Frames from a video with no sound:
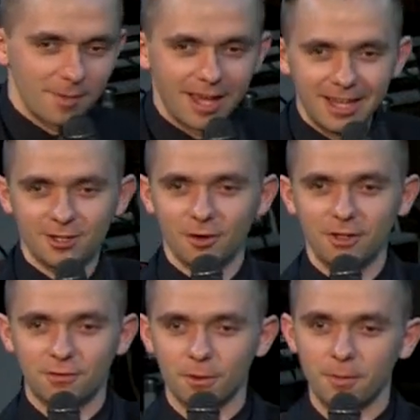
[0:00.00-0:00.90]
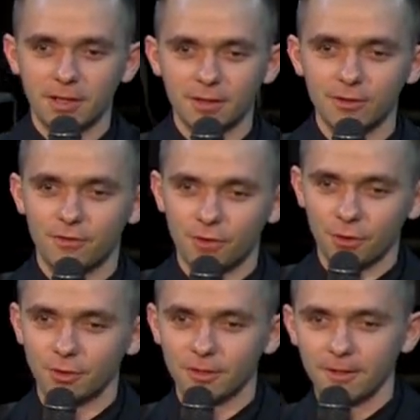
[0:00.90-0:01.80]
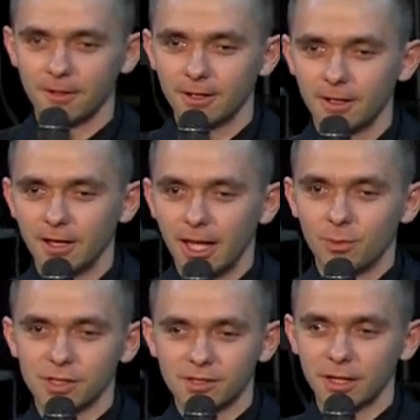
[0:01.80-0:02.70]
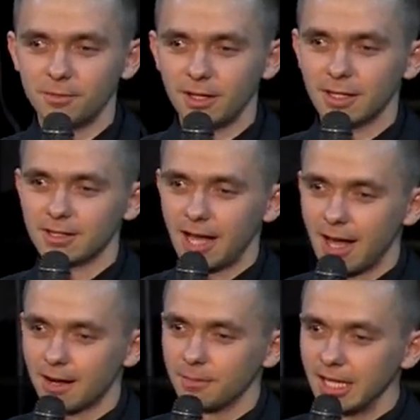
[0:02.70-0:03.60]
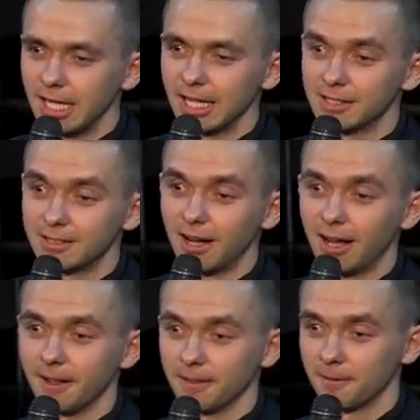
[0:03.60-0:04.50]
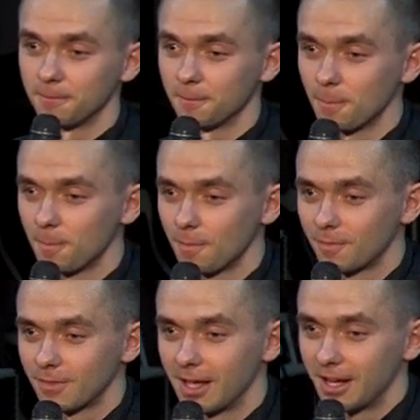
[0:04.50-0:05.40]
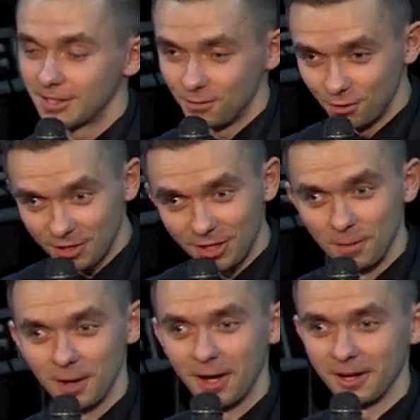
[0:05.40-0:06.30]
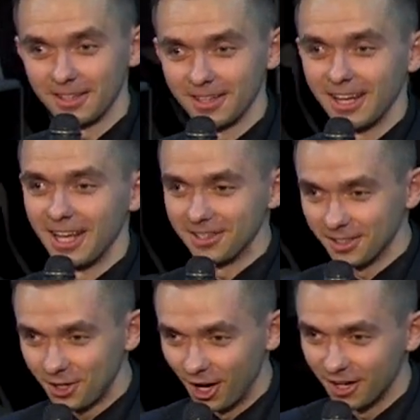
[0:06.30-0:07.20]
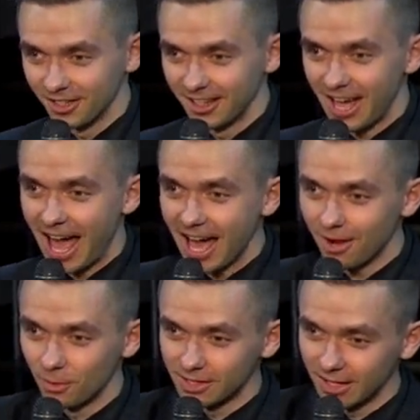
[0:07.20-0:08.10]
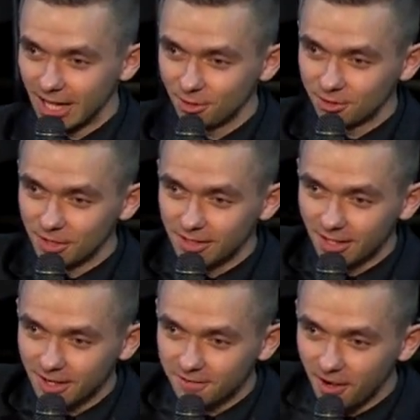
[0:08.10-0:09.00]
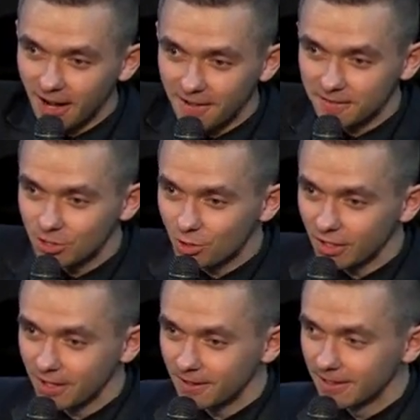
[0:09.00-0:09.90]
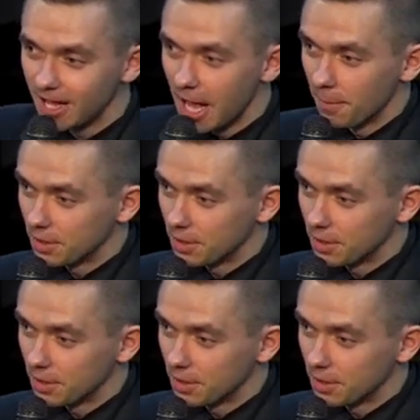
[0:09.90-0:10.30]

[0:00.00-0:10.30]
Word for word: ate of the forbidden fruit, it was same thing as Adam eating his tithe. Because if you think about it, in the garden, Adam was allowed to eat out of every tree. But